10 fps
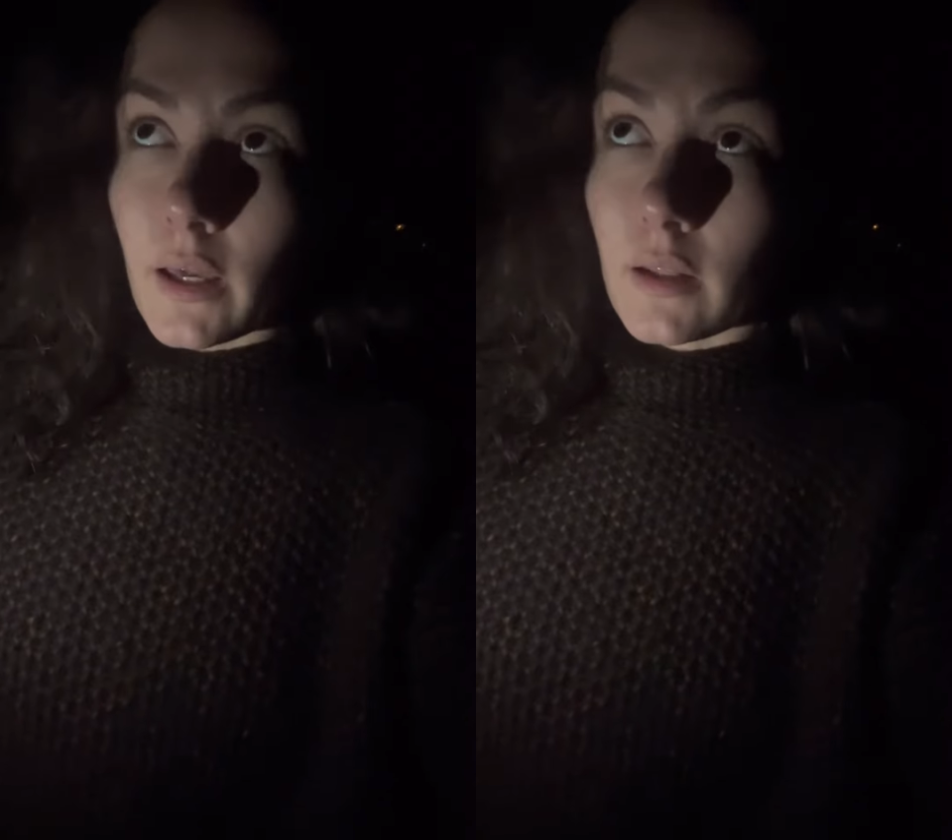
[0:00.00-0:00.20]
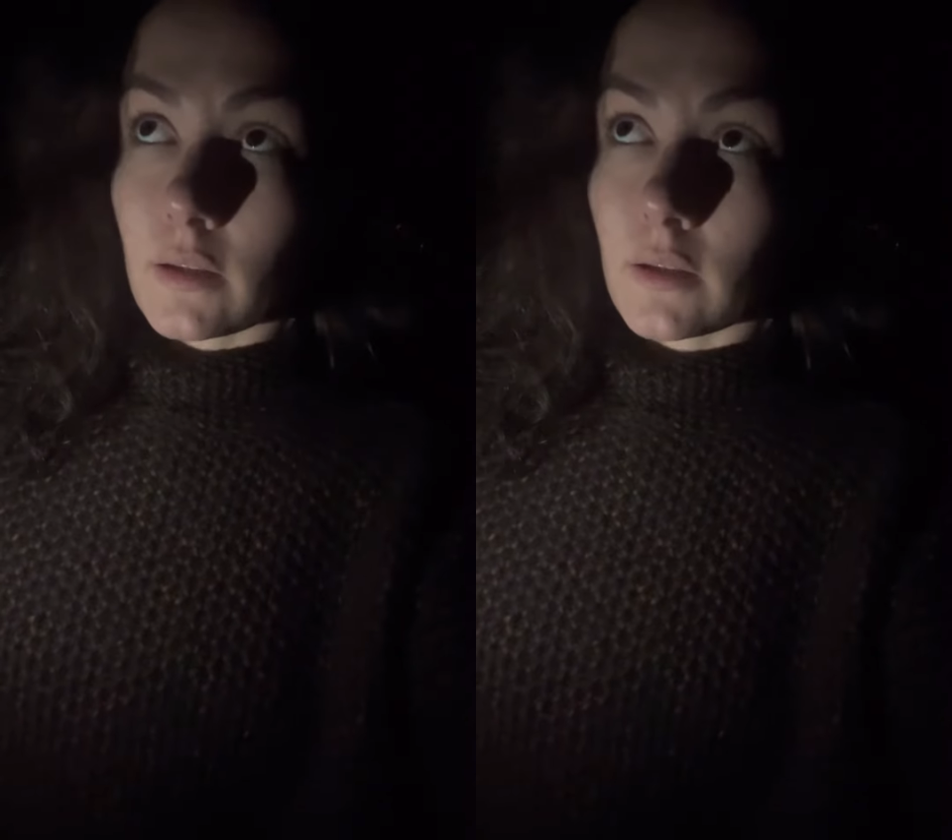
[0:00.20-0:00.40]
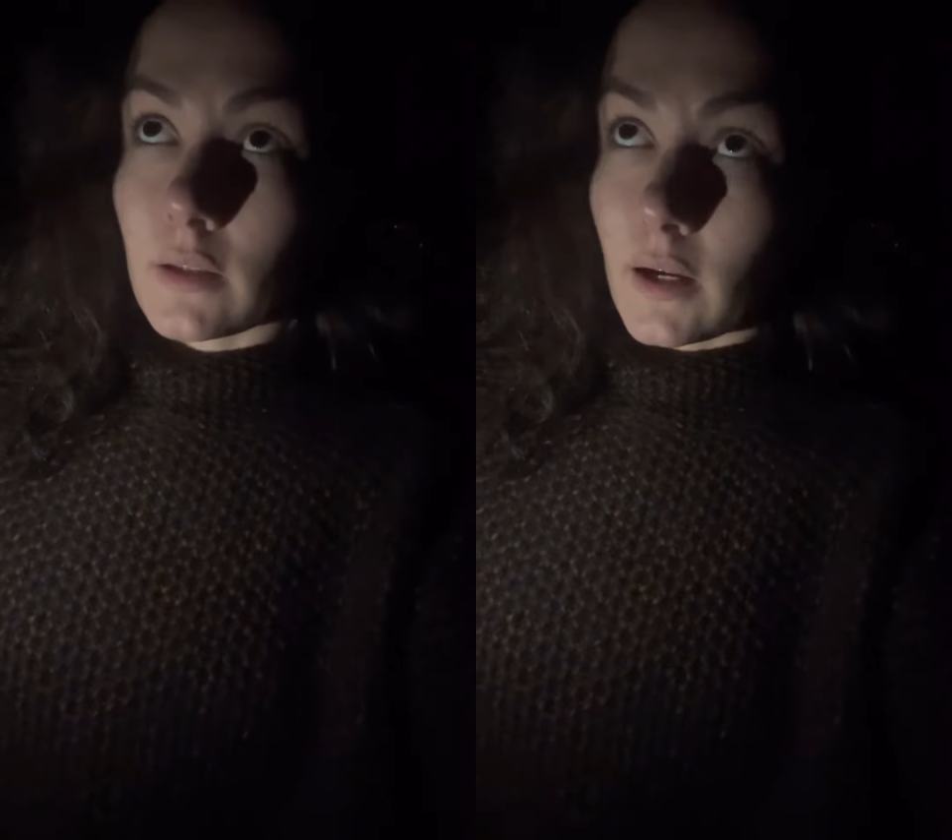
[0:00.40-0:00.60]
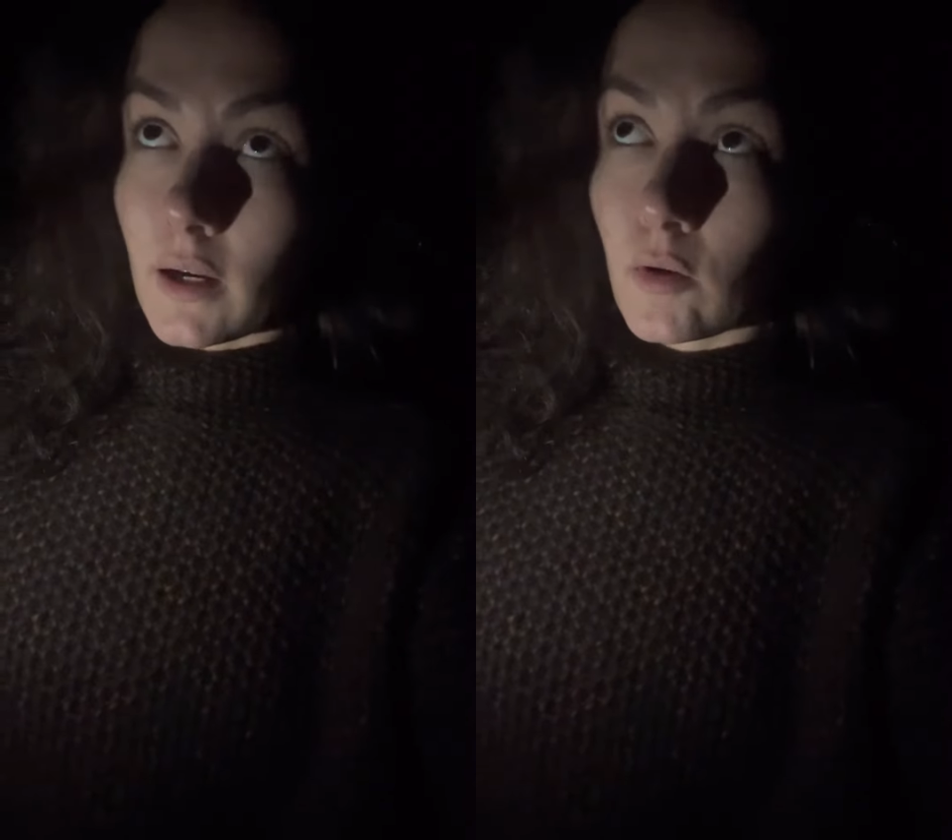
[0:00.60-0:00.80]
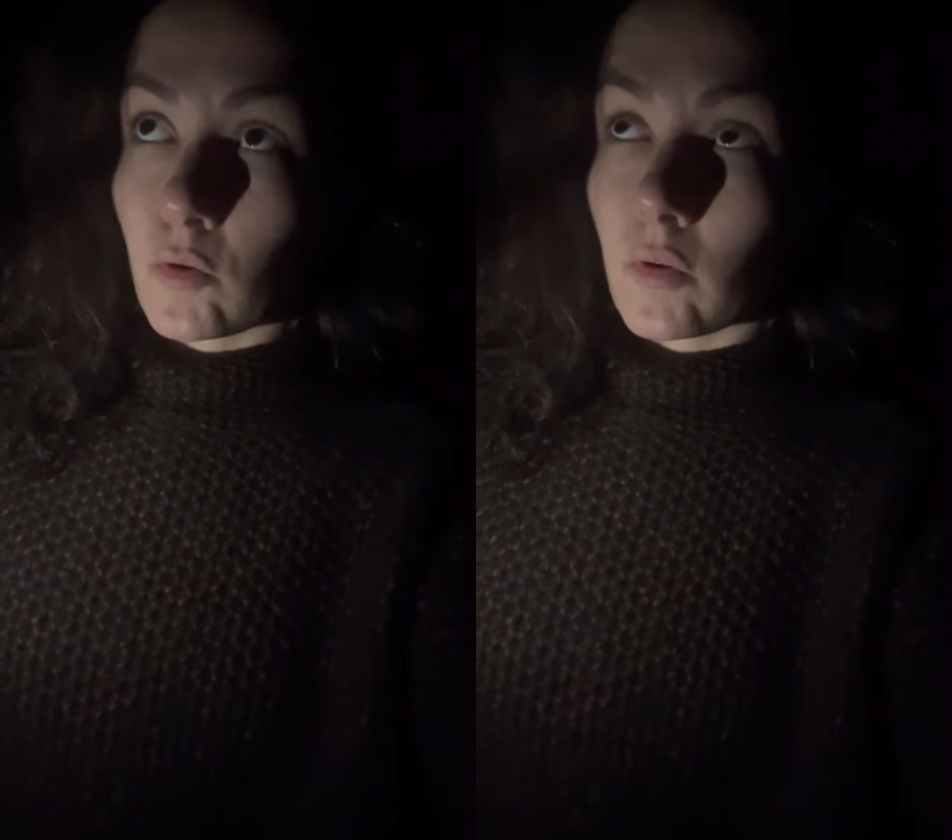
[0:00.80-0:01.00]
And
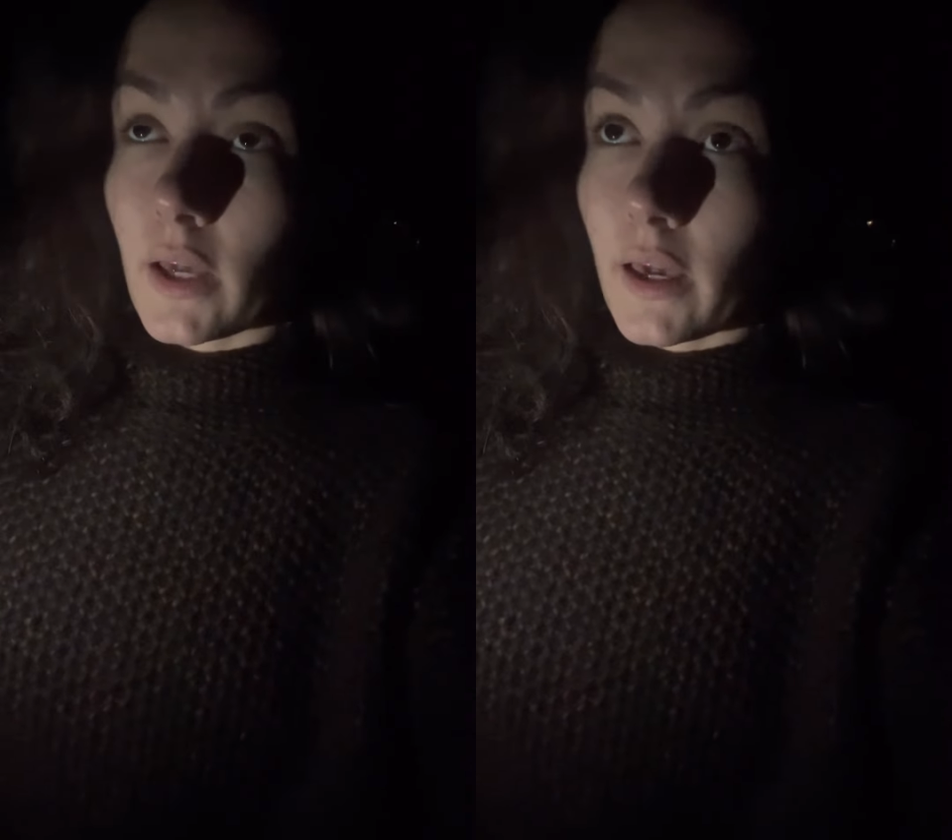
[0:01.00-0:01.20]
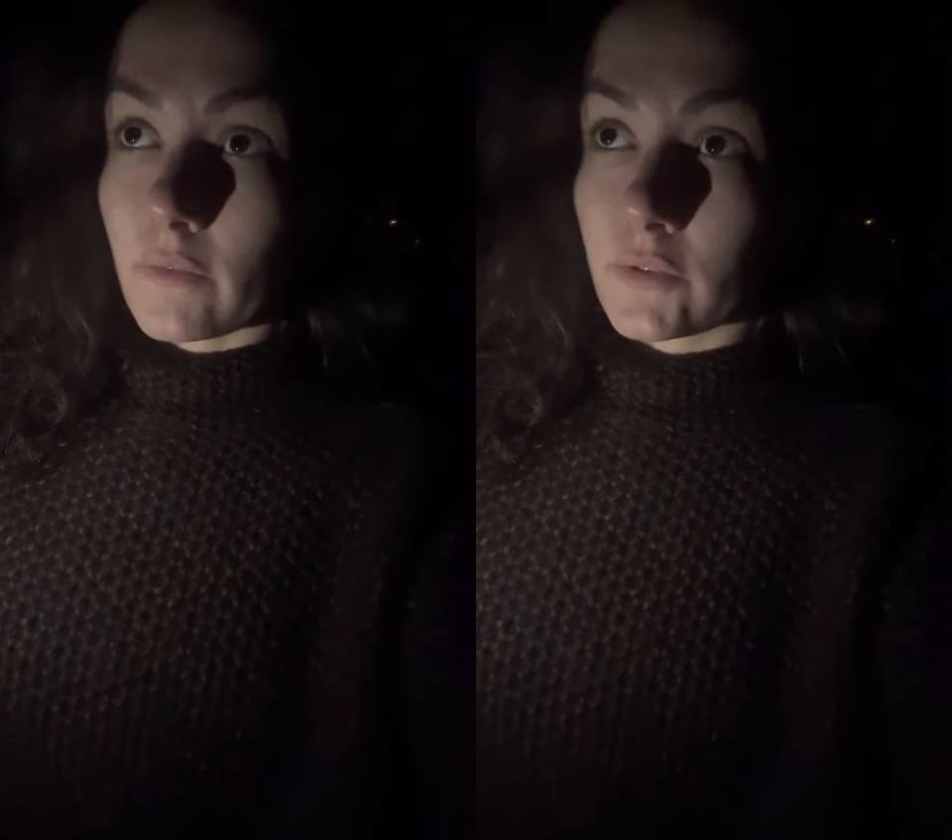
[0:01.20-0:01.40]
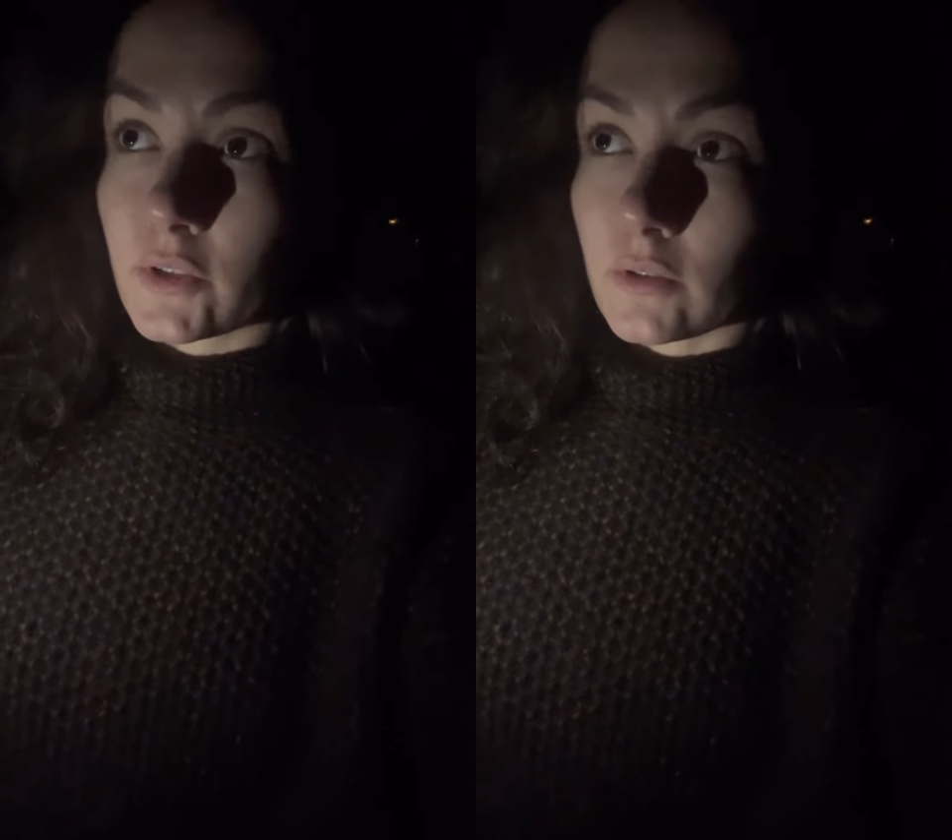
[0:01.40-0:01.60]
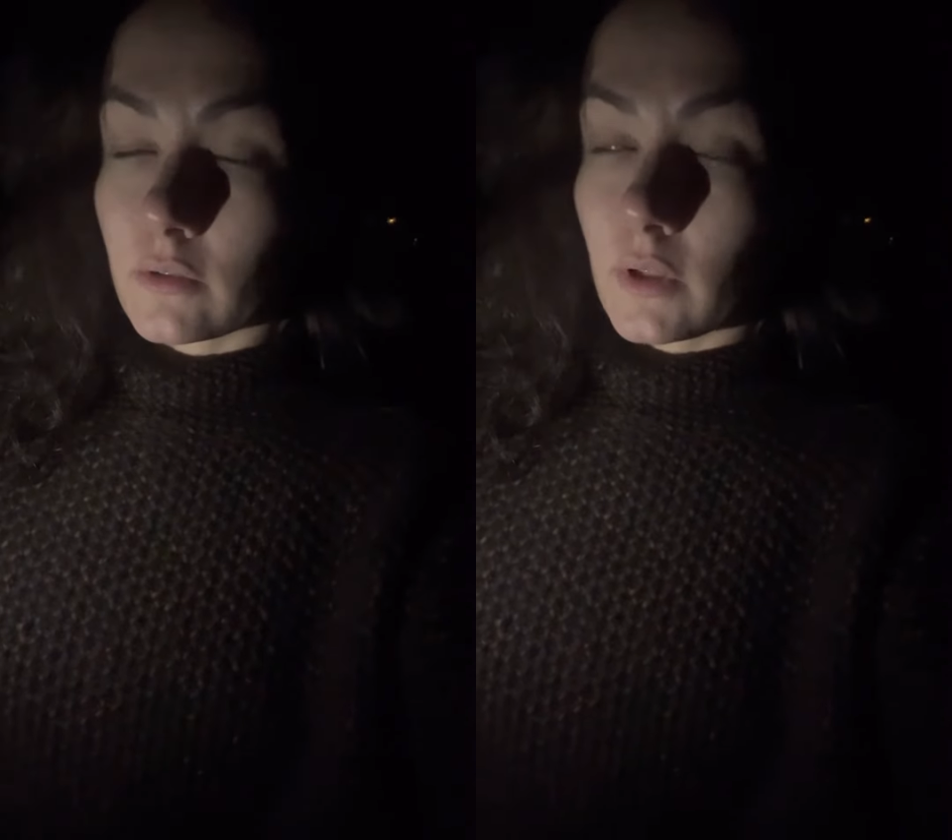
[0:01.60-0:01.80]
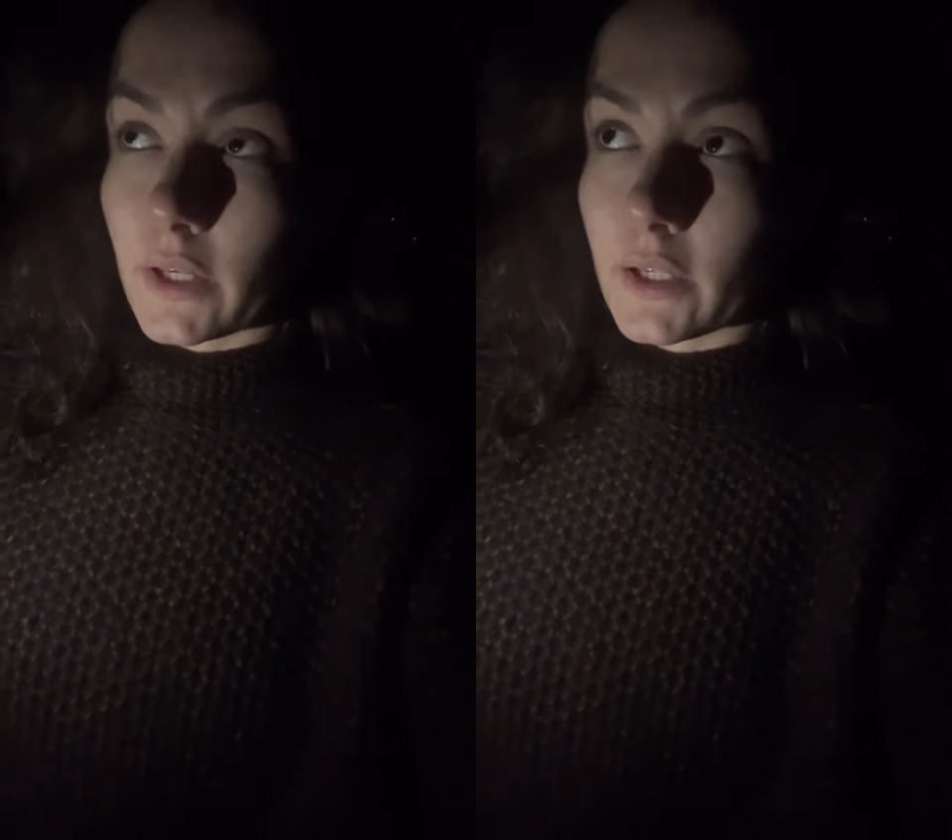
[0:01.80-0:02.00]
now,
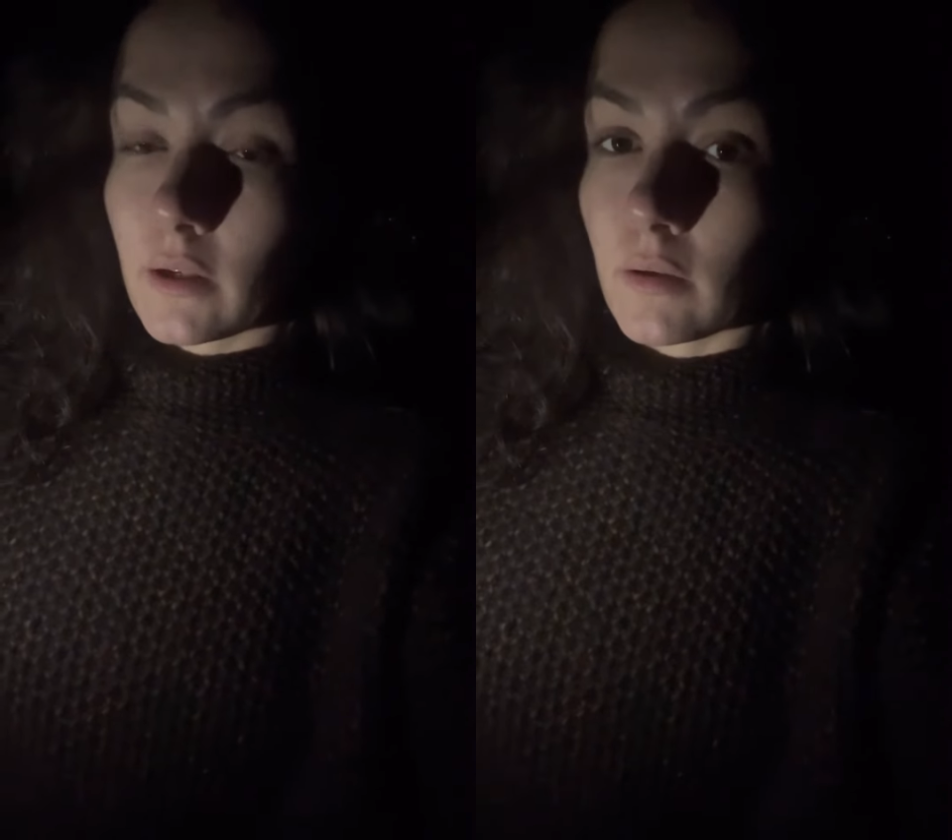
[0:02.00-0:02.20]
after like